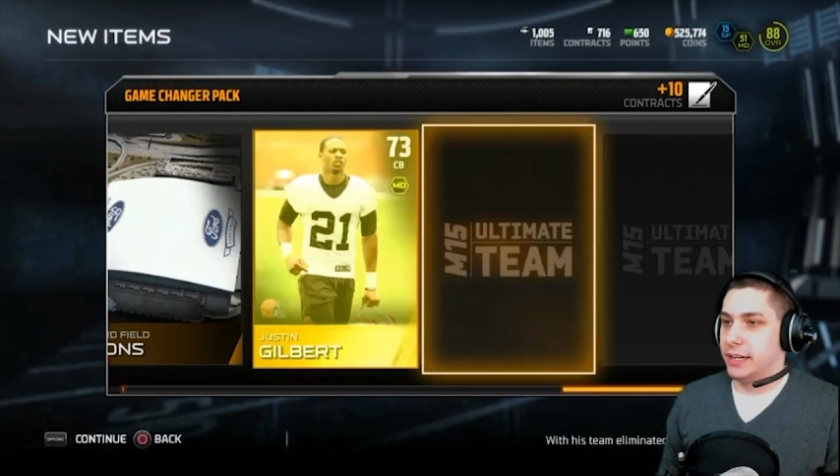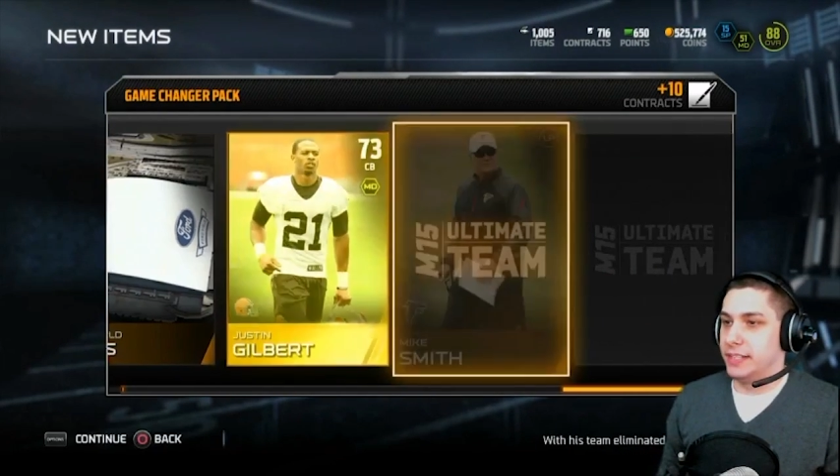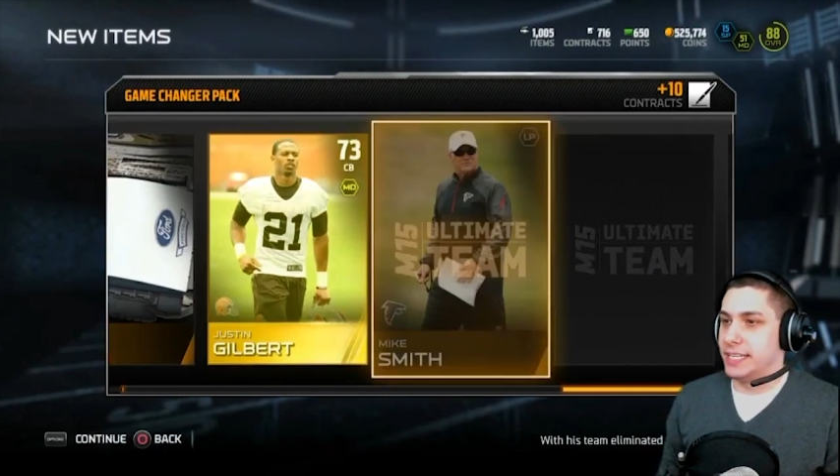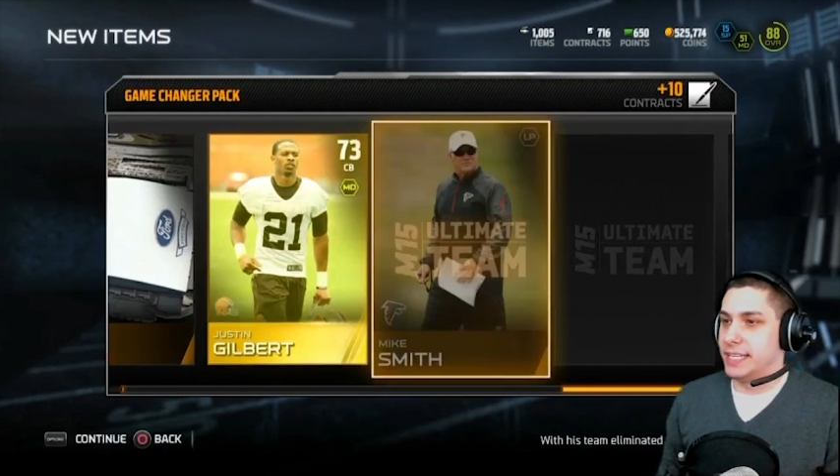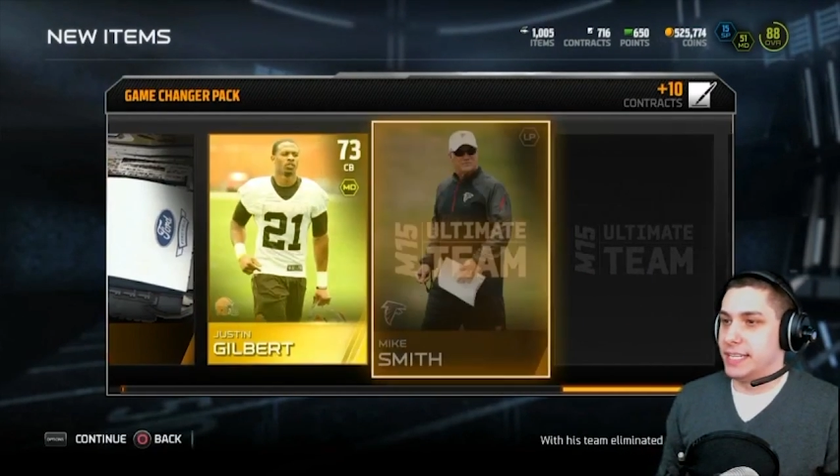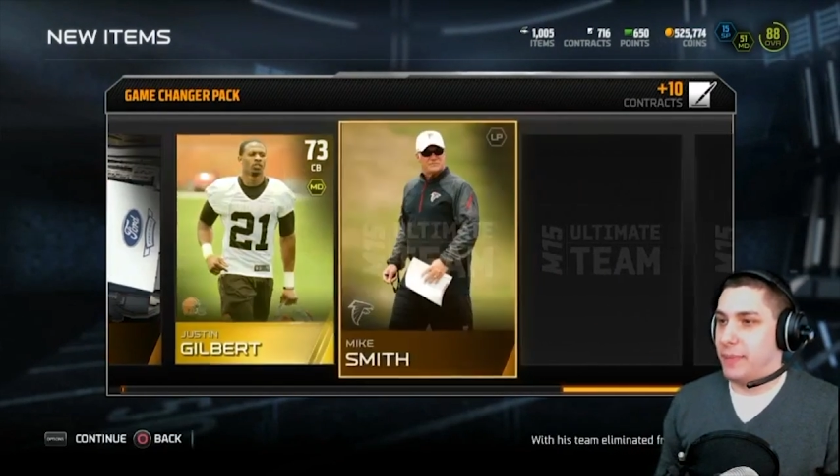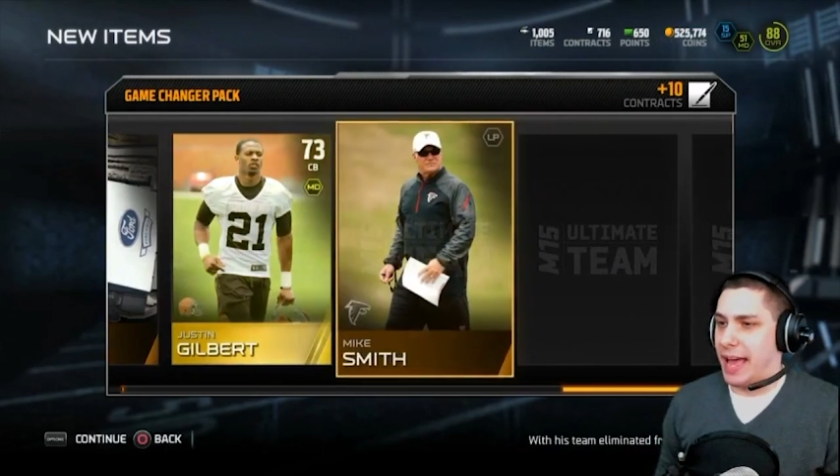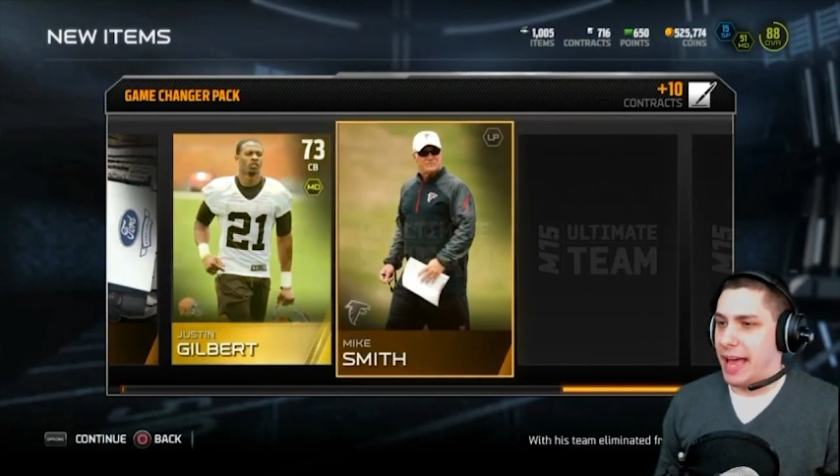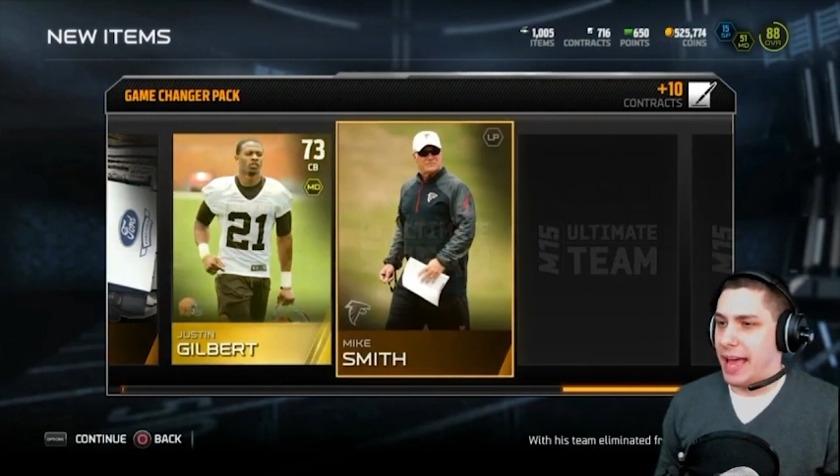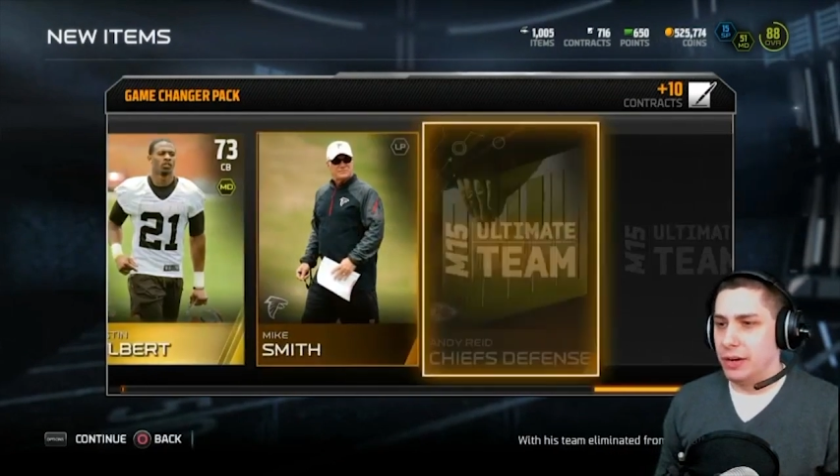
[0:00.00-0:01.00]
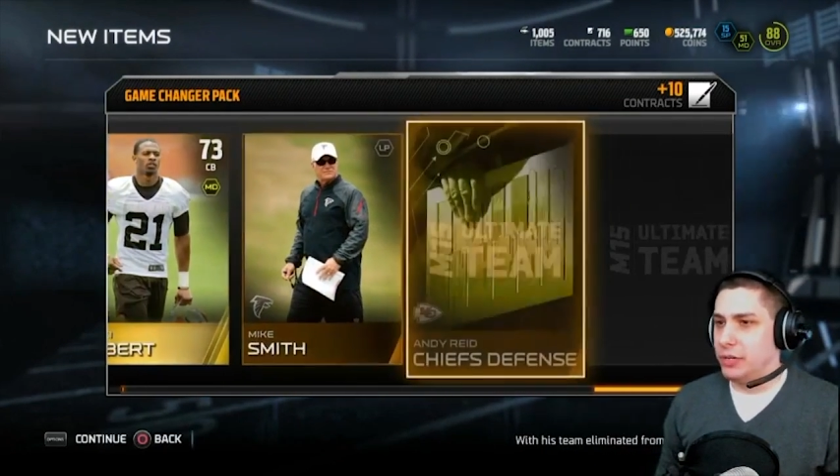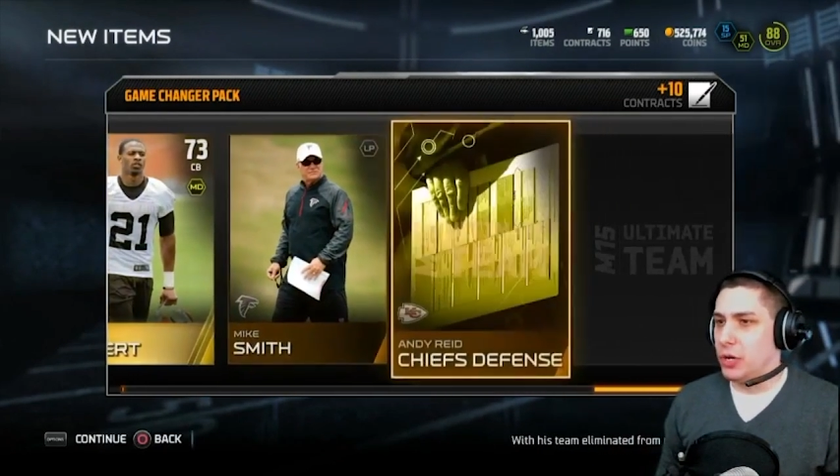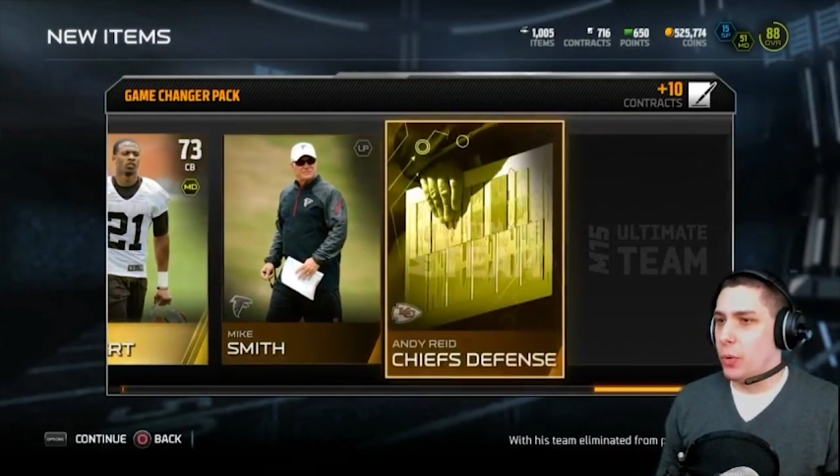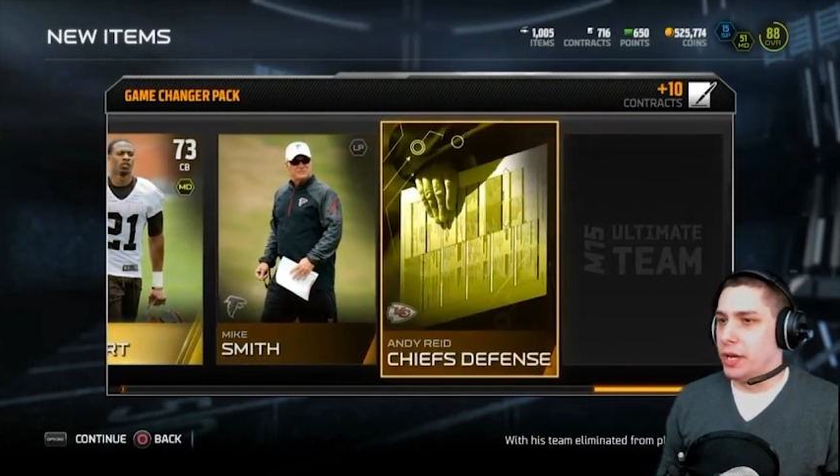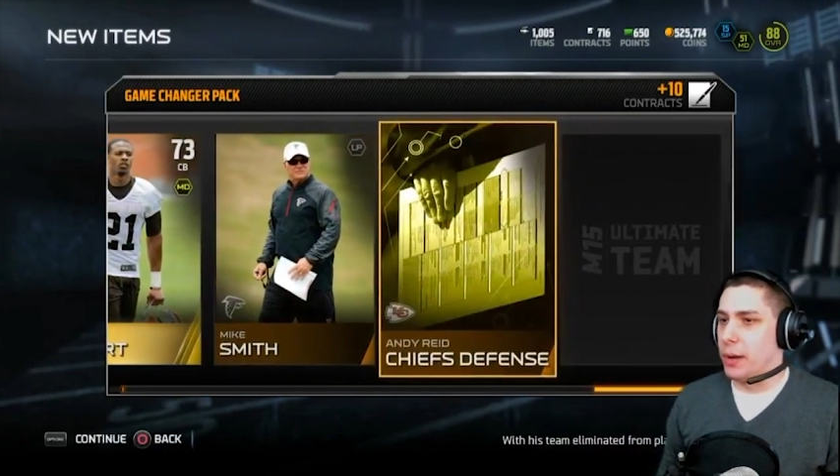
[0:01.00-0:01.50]
And Everson
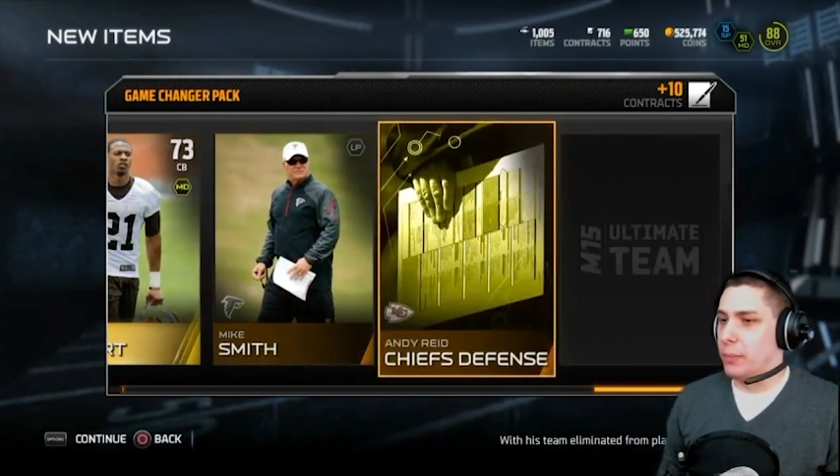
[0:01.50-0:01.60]
Griffin.